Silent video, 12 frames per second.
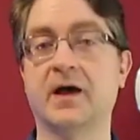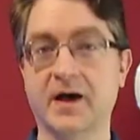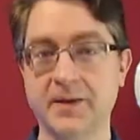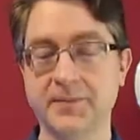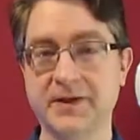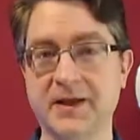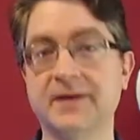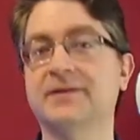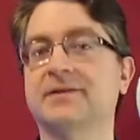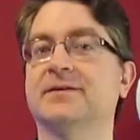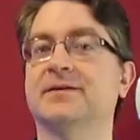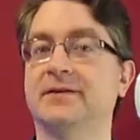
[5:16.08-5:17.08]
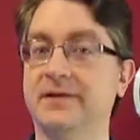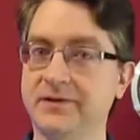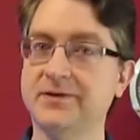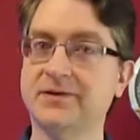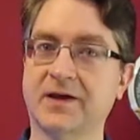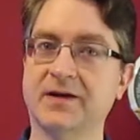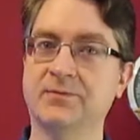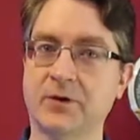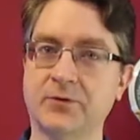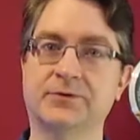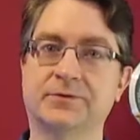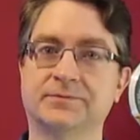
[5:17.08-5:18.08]
Update is
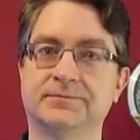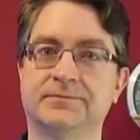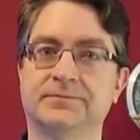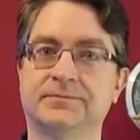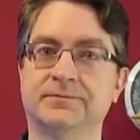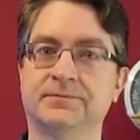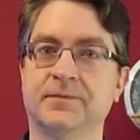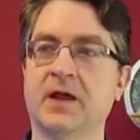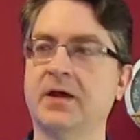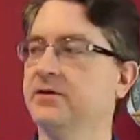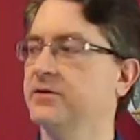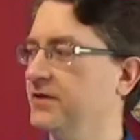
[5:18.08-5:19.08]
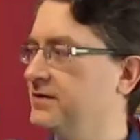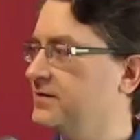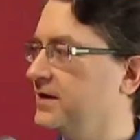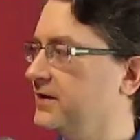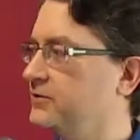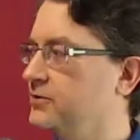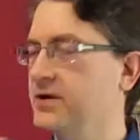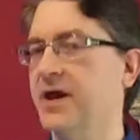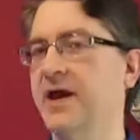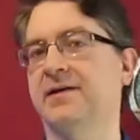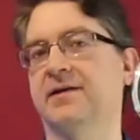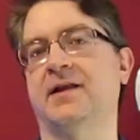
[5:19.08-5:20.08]
idempotent. So let's take a look
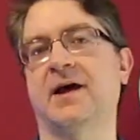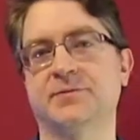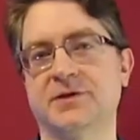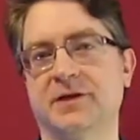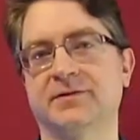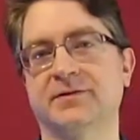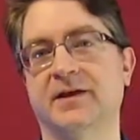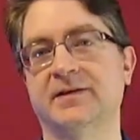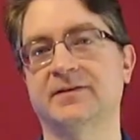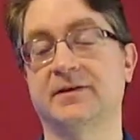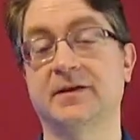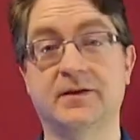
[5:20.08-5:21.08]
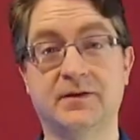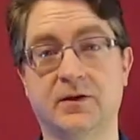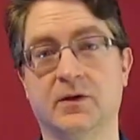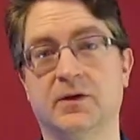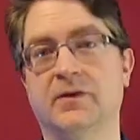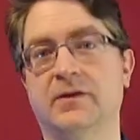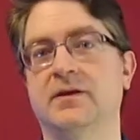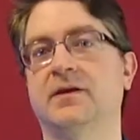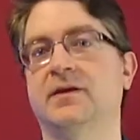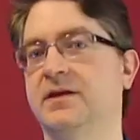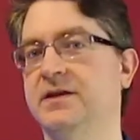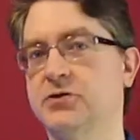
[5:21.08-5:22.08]
at an object that's in
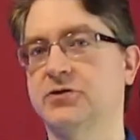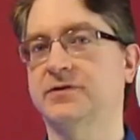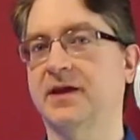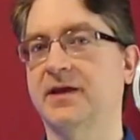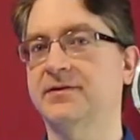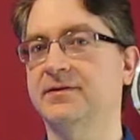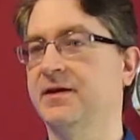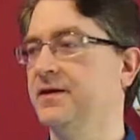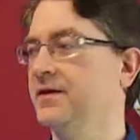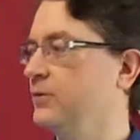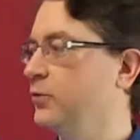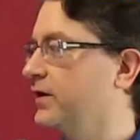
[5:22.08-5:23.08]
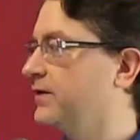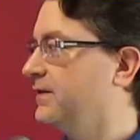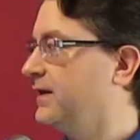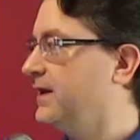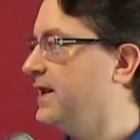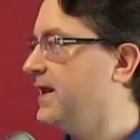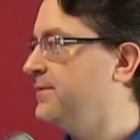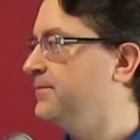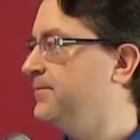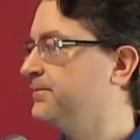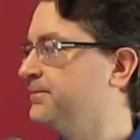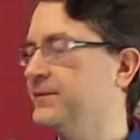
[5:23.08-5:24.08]
the initial state where the
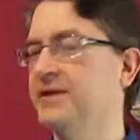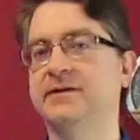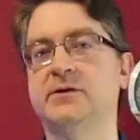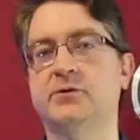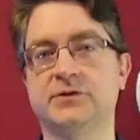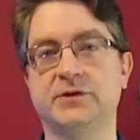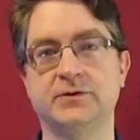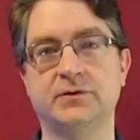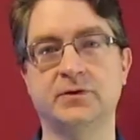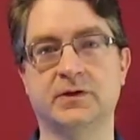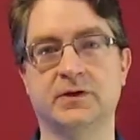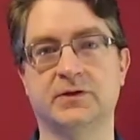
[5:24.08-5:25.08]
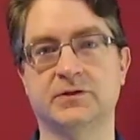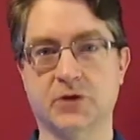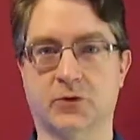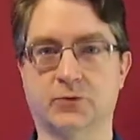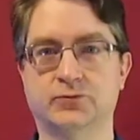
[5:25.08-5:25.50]
name is equal to Joe.